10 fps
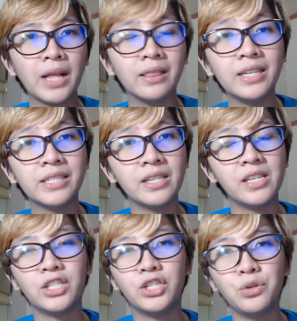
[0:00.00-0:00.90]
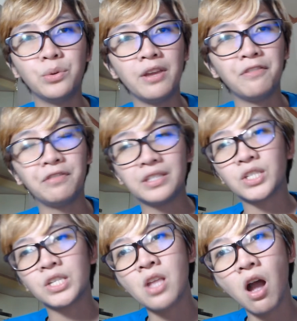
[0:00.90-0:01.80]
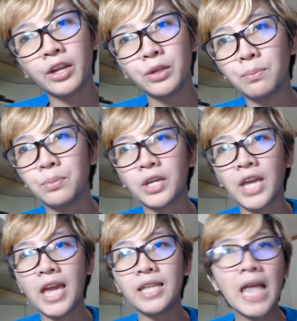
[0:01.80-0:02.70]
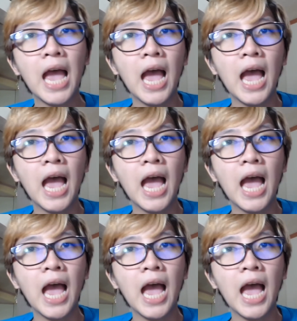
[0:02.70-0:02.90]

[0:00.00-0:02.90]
listening to if it's an audiobook. And